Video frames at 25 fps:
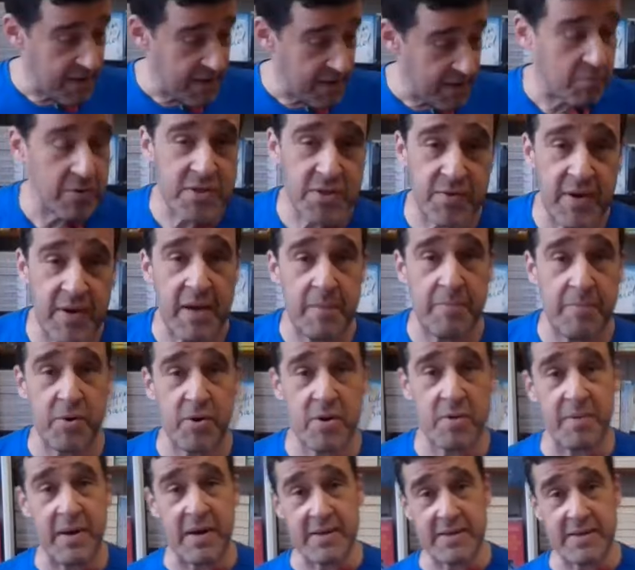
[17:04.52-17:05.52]
I want to write a
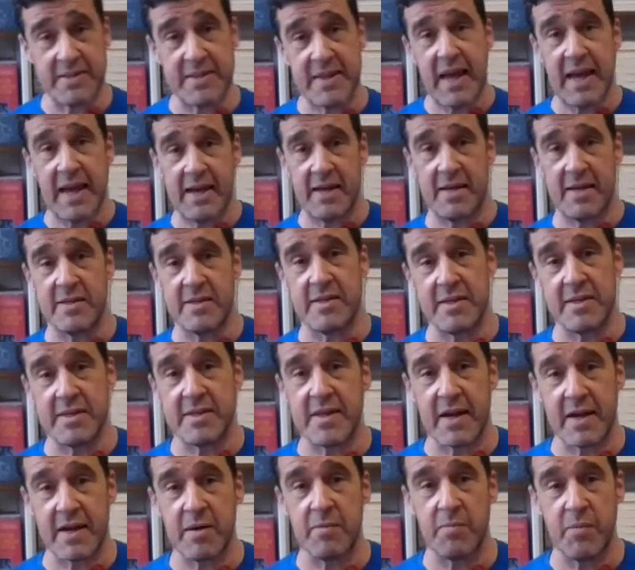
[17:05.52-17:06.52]
book about sailors in
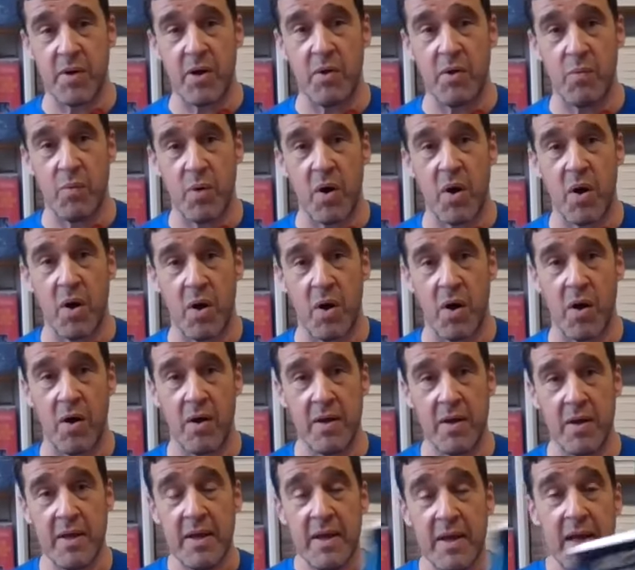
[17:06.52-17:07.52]
the Second World
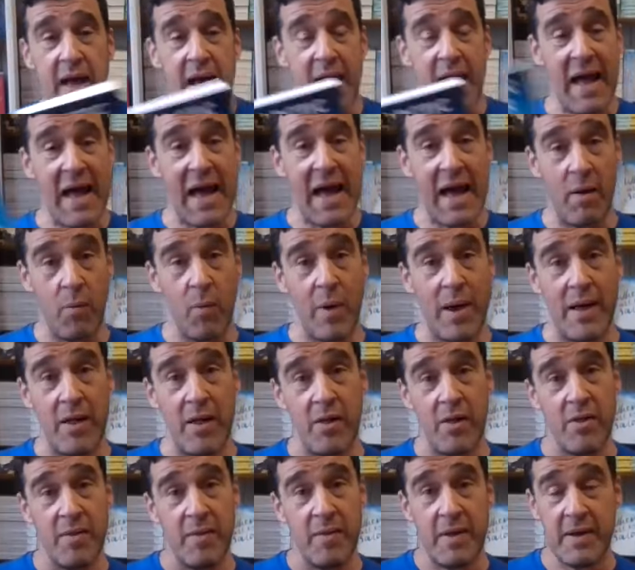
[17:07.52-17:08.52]
War, I
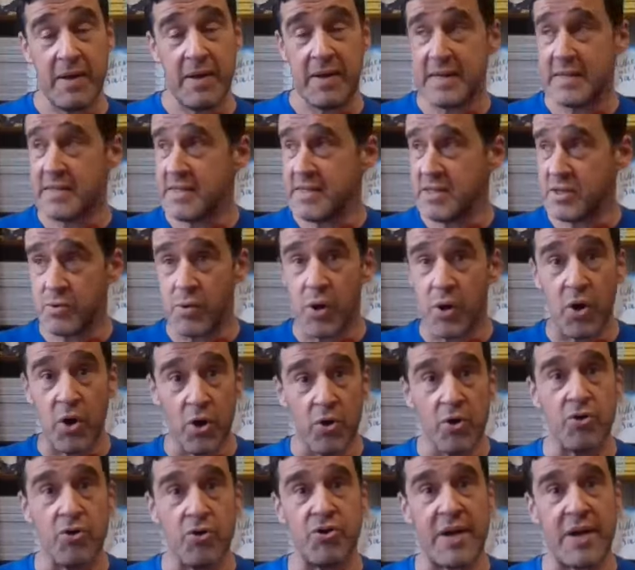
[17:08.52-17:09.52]
will listen to
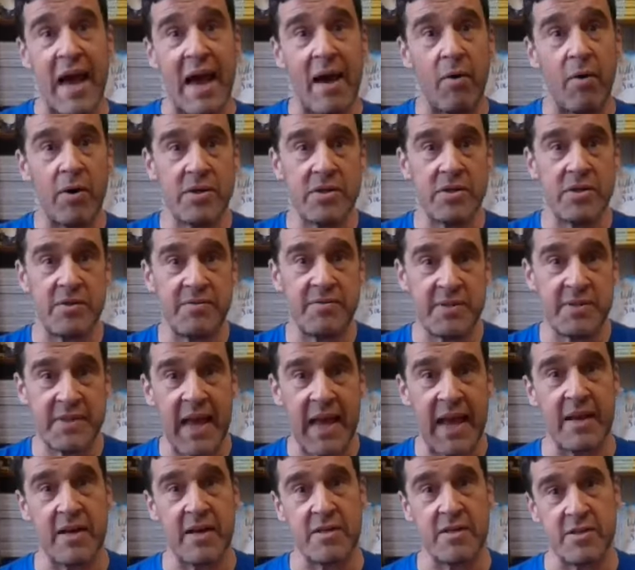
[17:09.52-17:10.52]
100 hours of
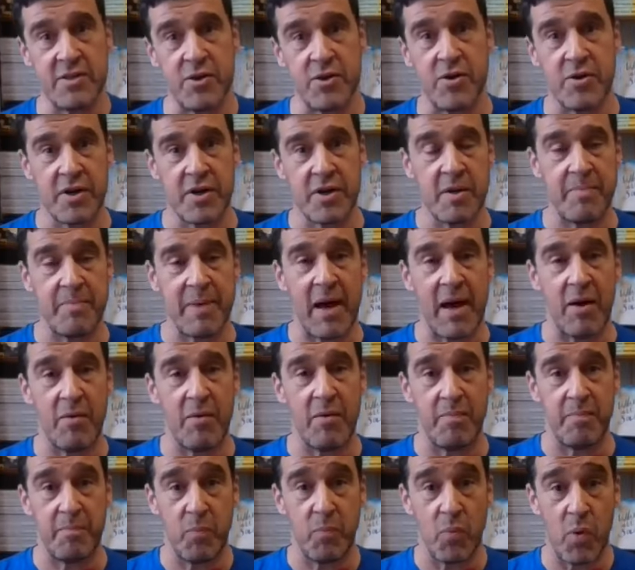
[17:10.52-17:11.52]
sailors talking about
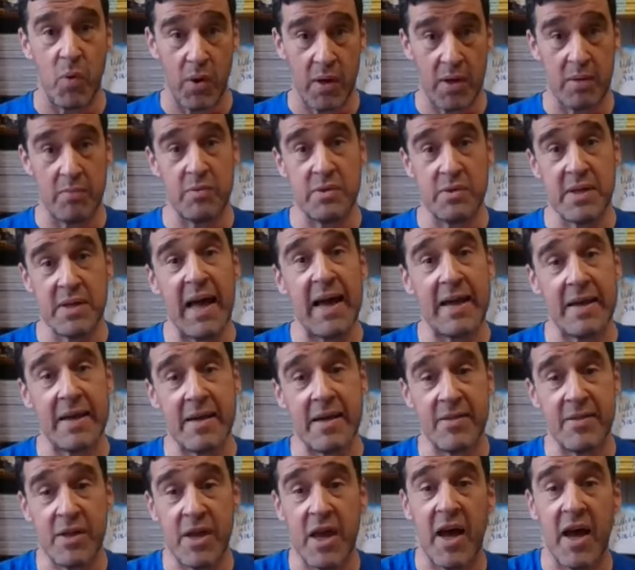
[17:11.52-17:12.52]
what it was
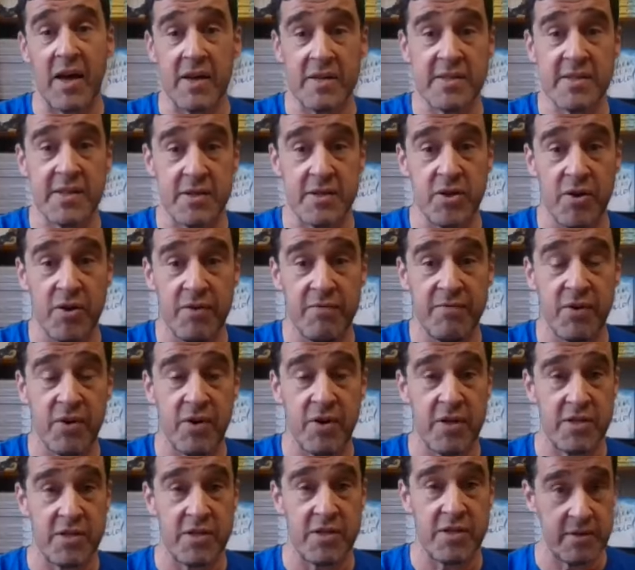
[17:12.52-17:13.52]
like in the Arctic
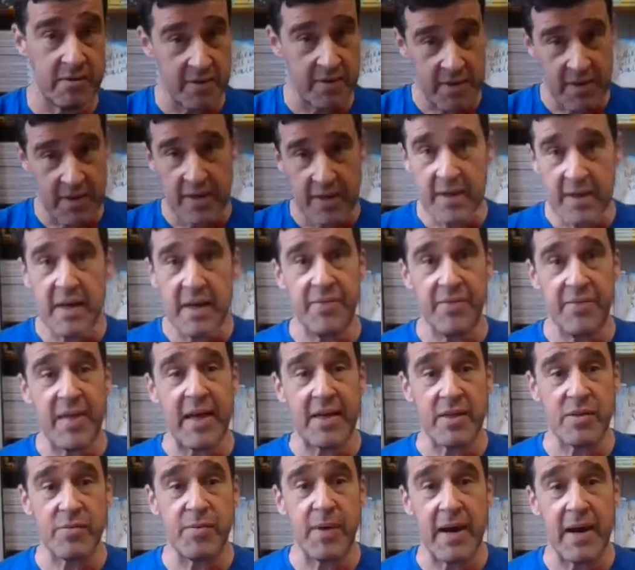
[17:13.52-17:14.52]
convoys, and
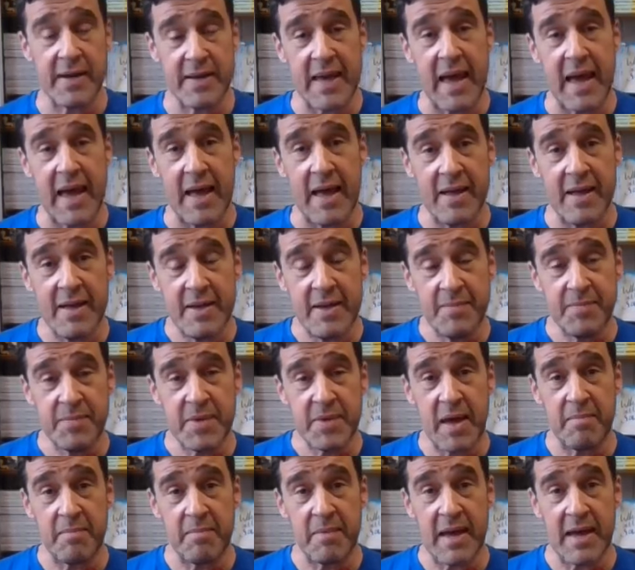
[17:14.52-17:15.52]
that's where I get
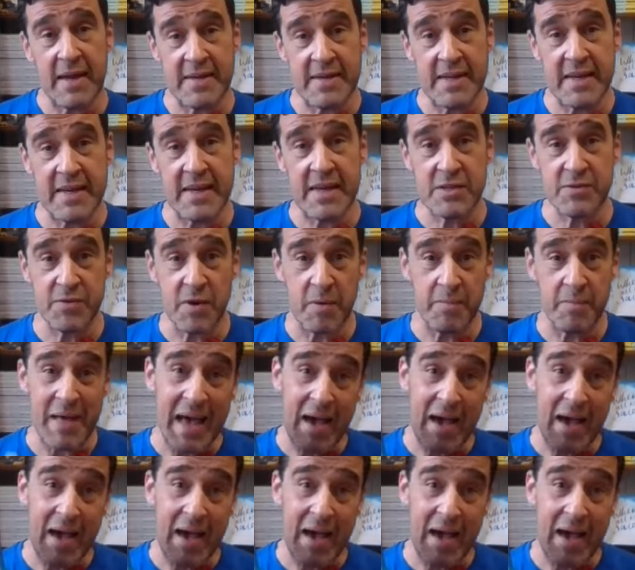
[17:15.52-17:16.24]
my ideas from.